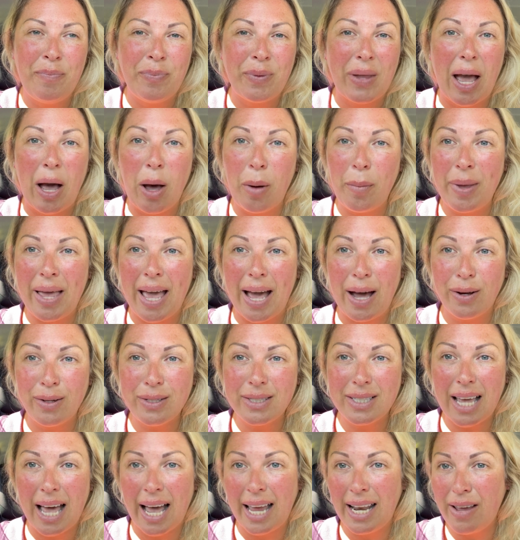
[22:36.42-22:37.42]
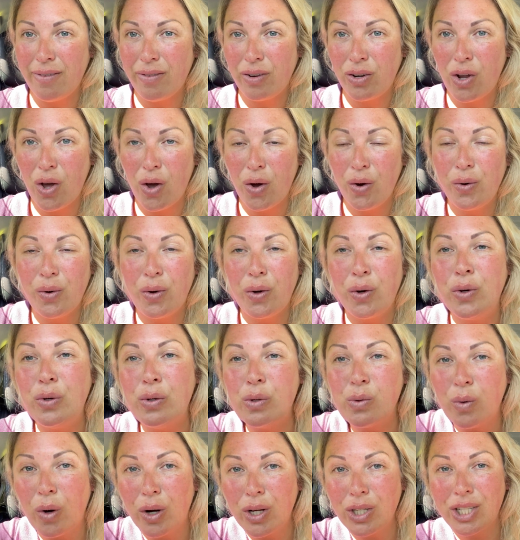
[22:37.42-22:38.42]
help me out. I never know
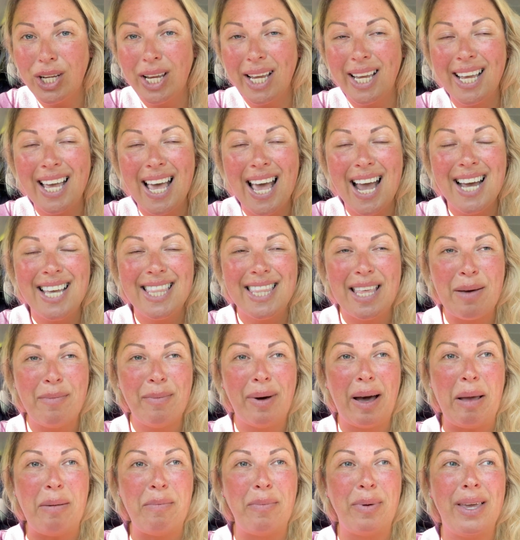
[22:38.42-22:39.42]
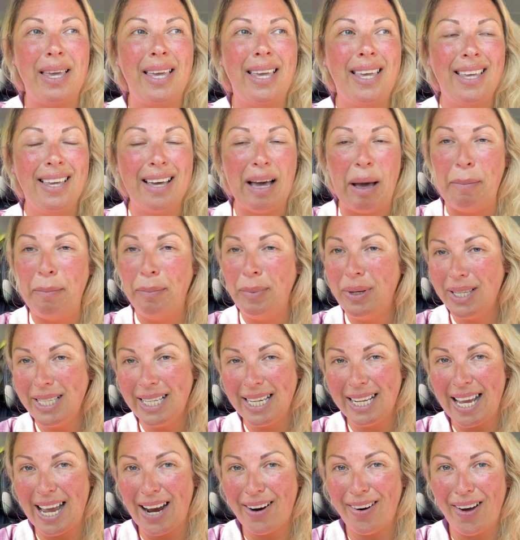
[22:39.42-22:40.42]
who's watching. There might be a
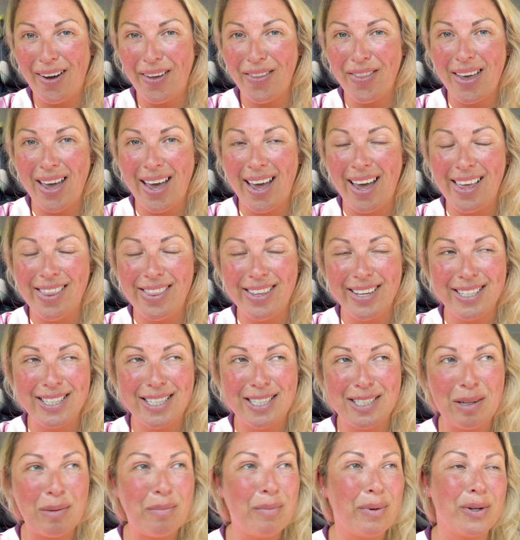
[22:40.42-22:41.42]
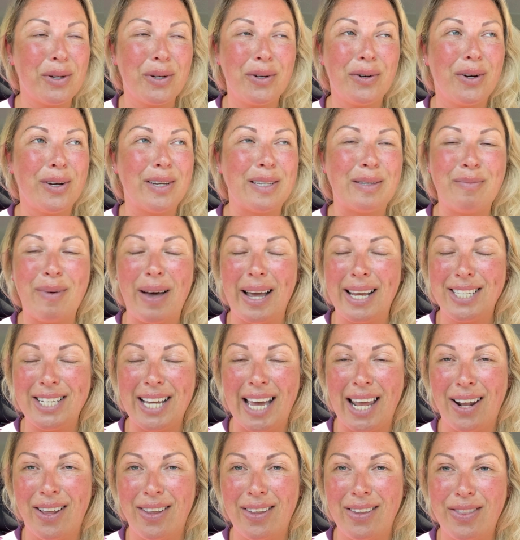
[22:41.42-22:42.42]
millionaire out there that stumbled across my
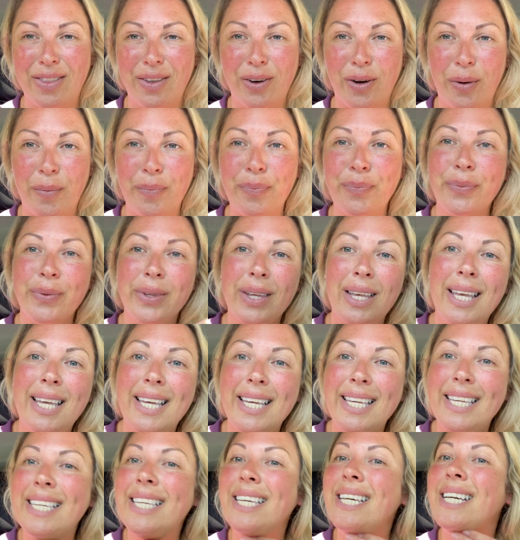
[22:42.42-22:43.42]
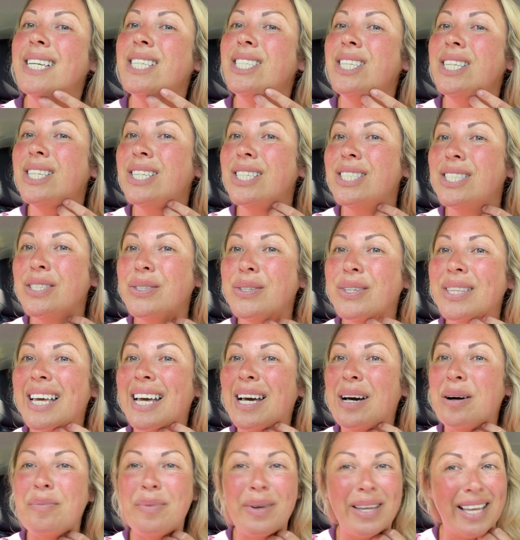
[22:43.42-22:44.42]
channel and thought, yeah, she could do with a
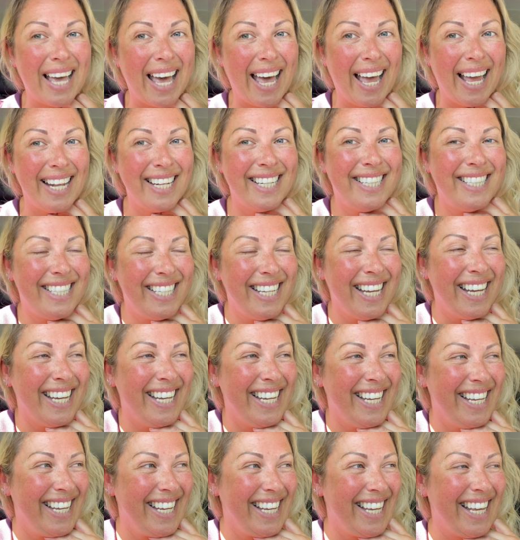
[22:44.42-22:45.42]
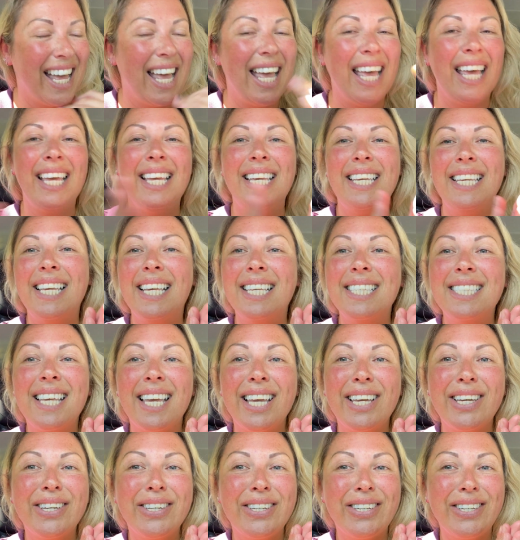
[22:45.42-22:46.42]
helping hand. Yes,
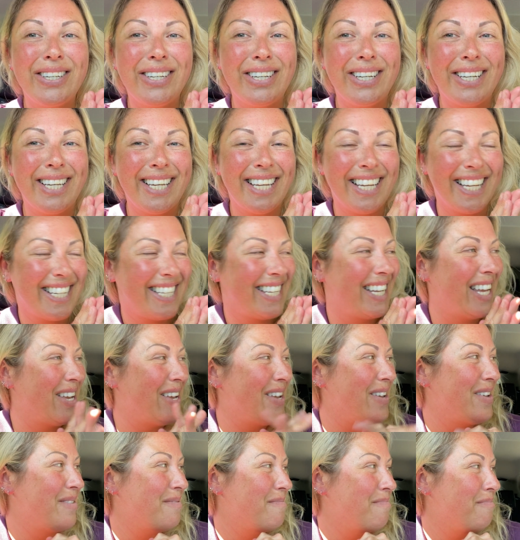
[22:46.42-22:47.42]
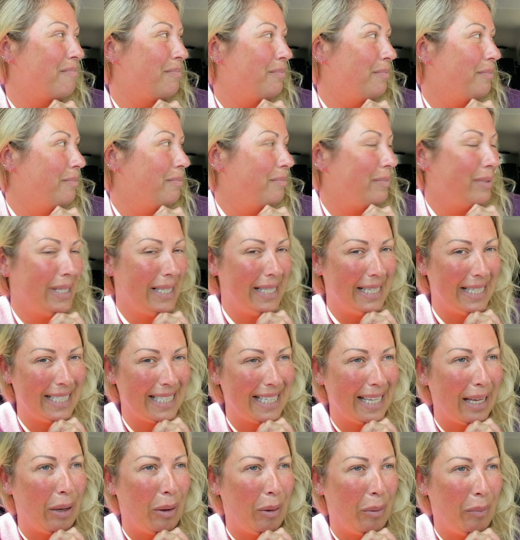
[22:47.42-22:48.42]
I could.
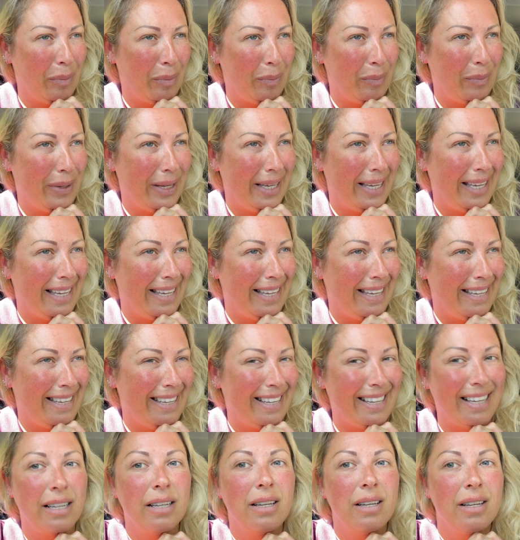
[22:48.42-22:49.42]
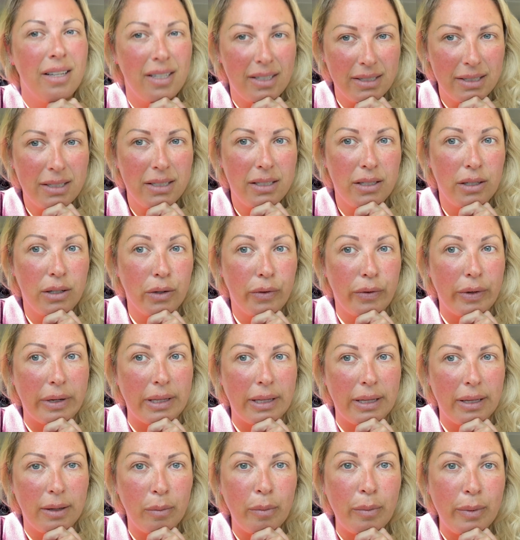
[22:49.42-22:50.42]
Please help me. No,
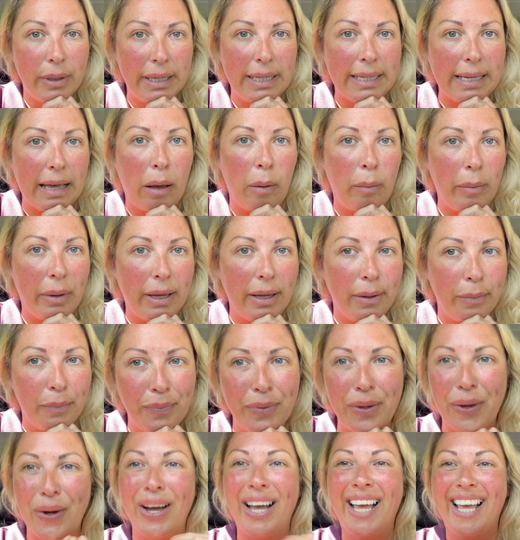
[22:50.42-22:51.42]
really, please help me. No.